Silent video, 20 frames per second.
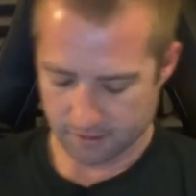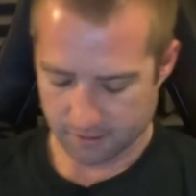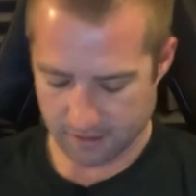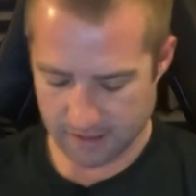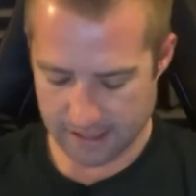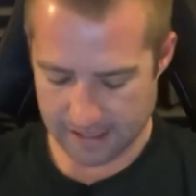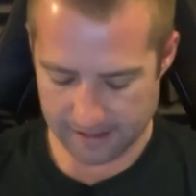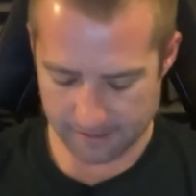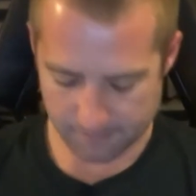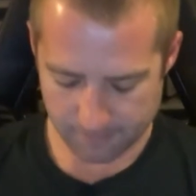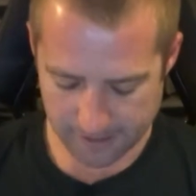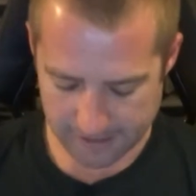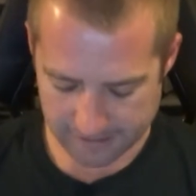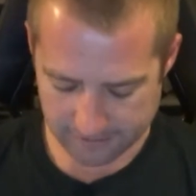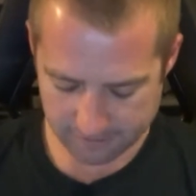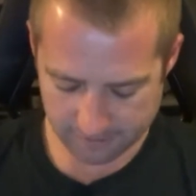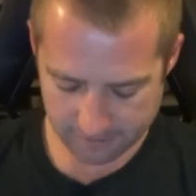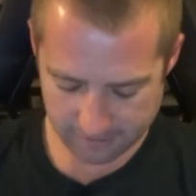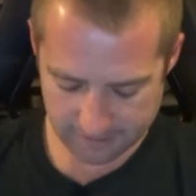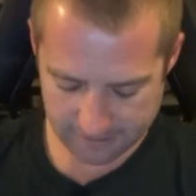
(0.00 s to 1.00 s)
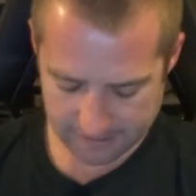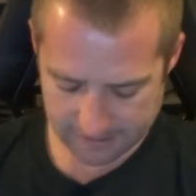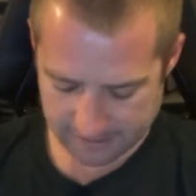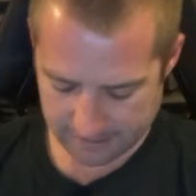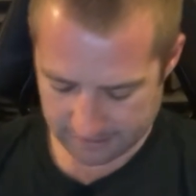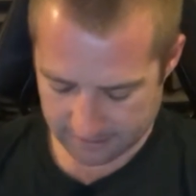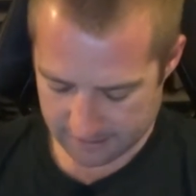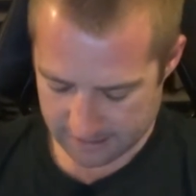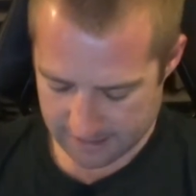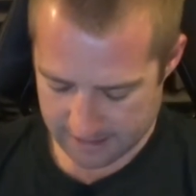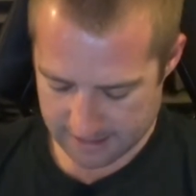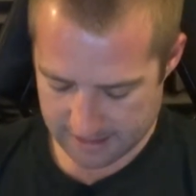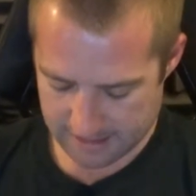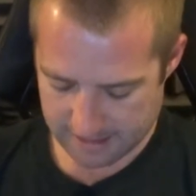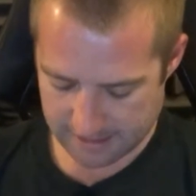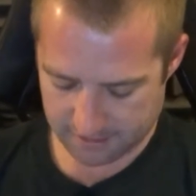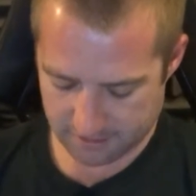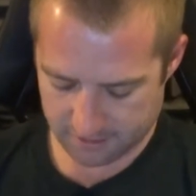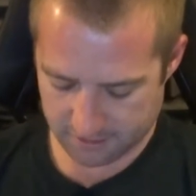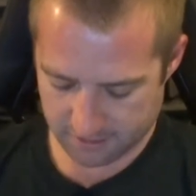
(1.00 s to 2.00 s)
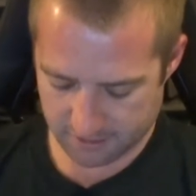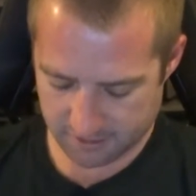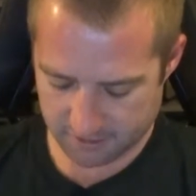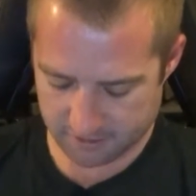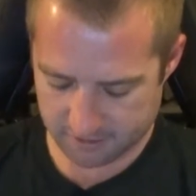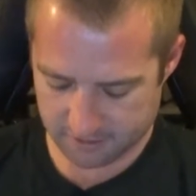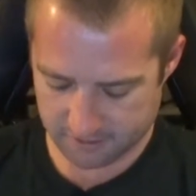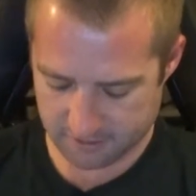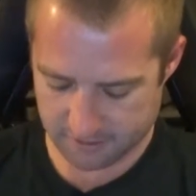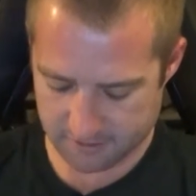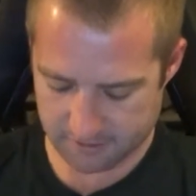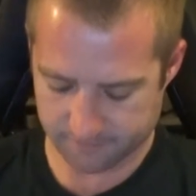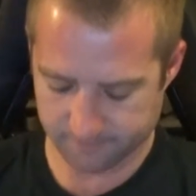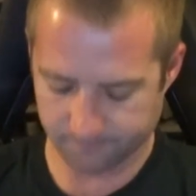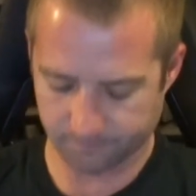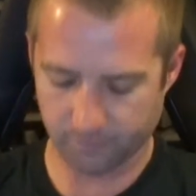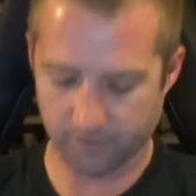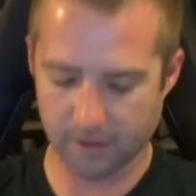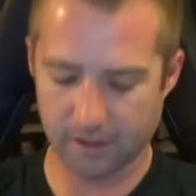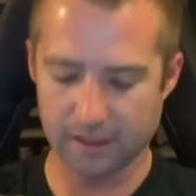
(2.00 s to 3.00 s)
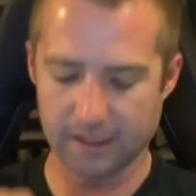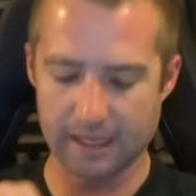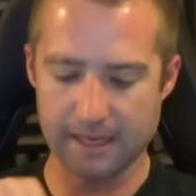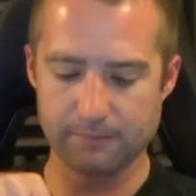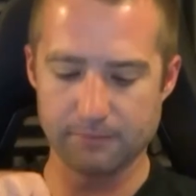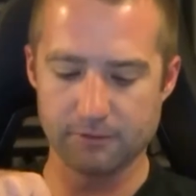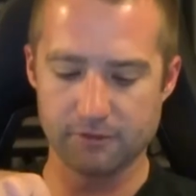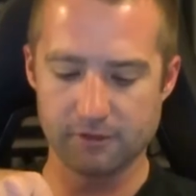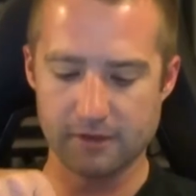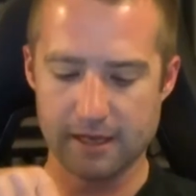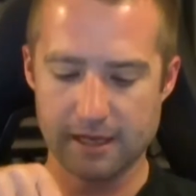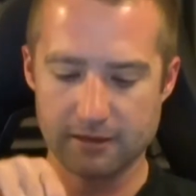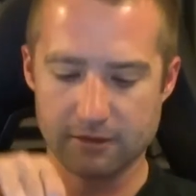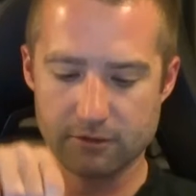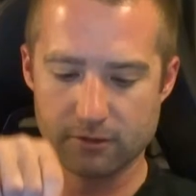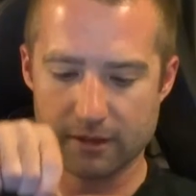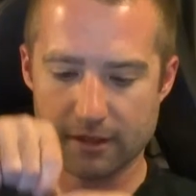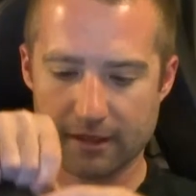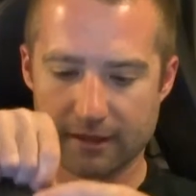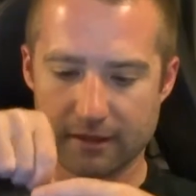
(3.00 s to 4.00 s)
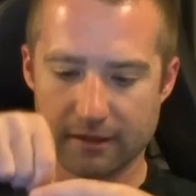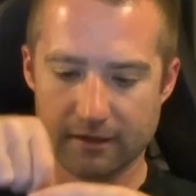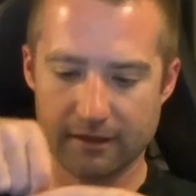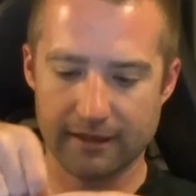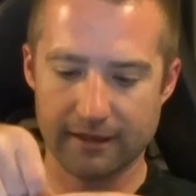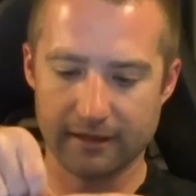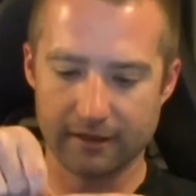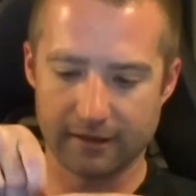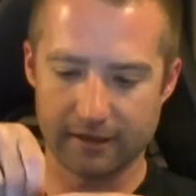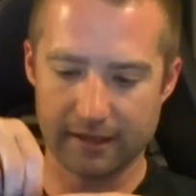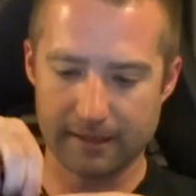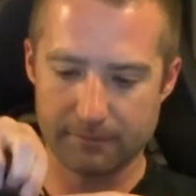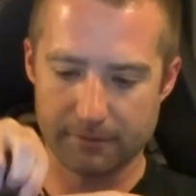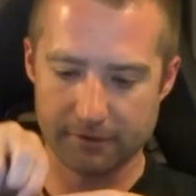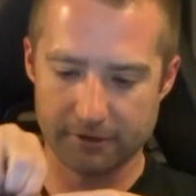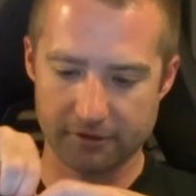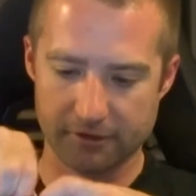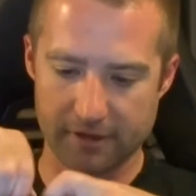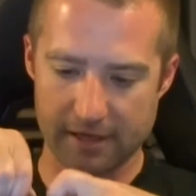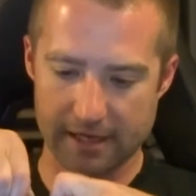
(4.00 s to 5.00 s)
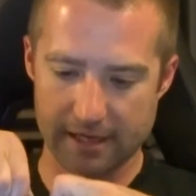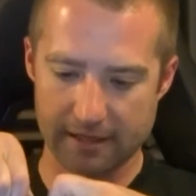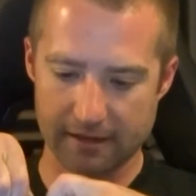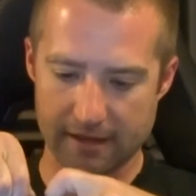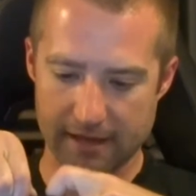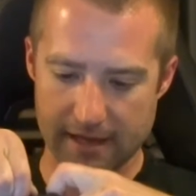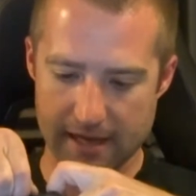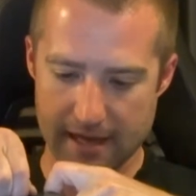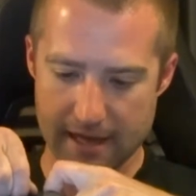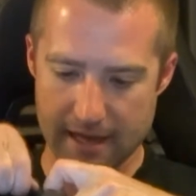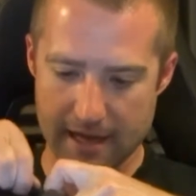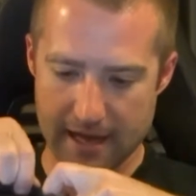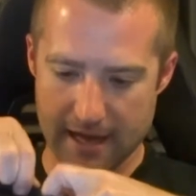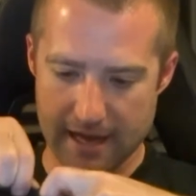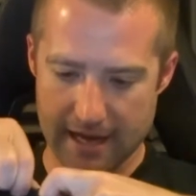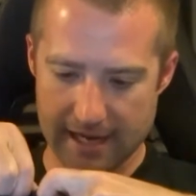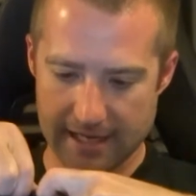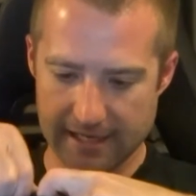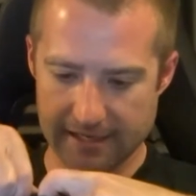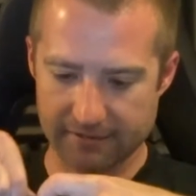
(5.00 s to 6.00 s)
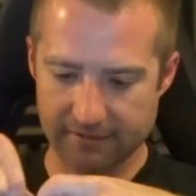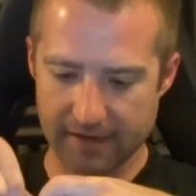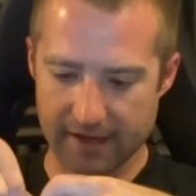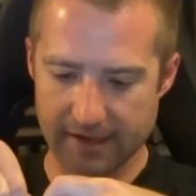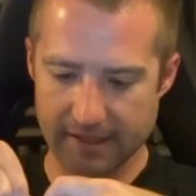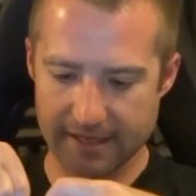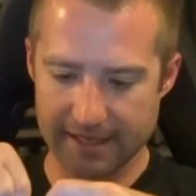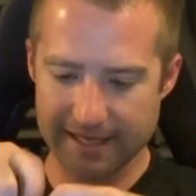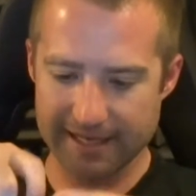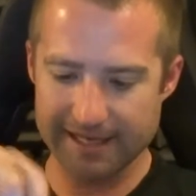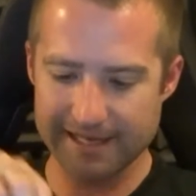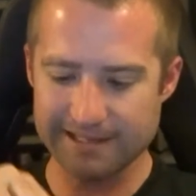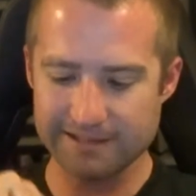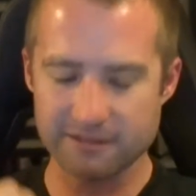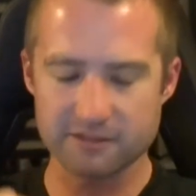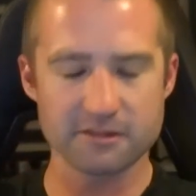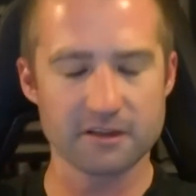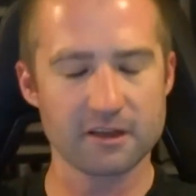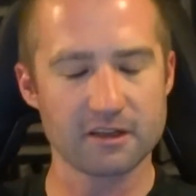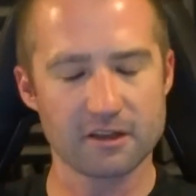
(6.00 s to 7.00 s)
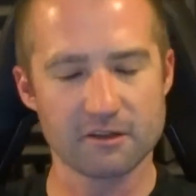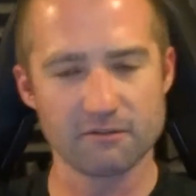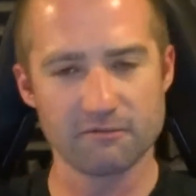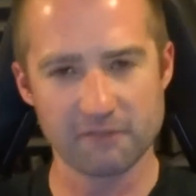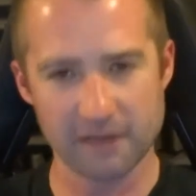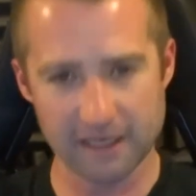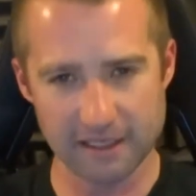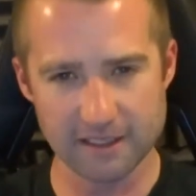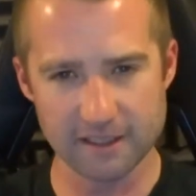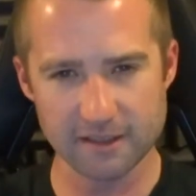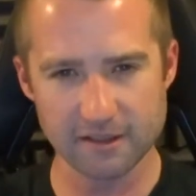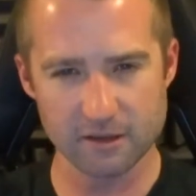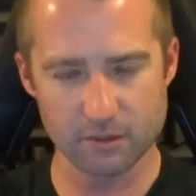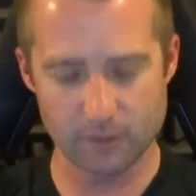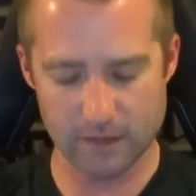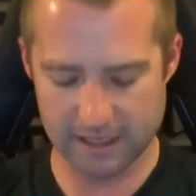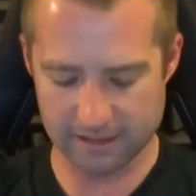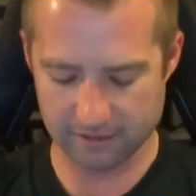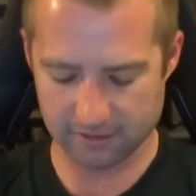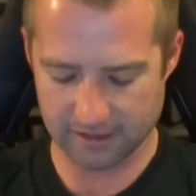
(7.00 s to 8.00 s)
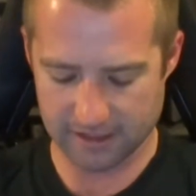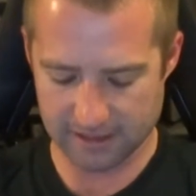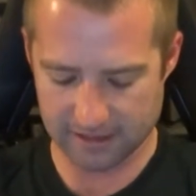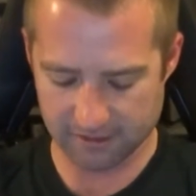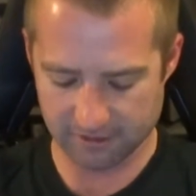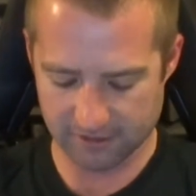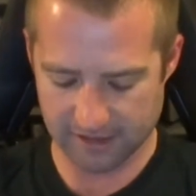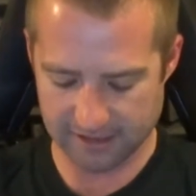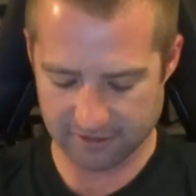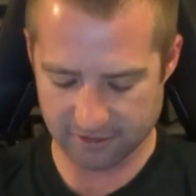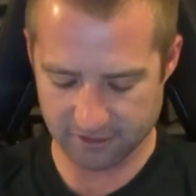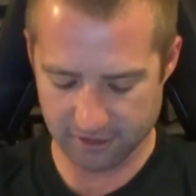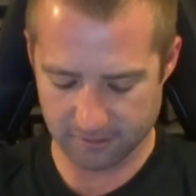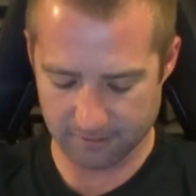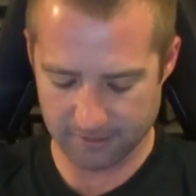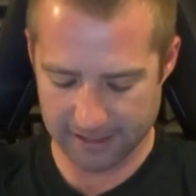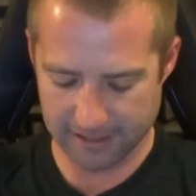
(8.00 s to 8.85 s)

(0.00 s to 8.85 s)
So yeah, it basically it just clips into a little clip on the side there, and it's very neat and convenient the way it's kind of set up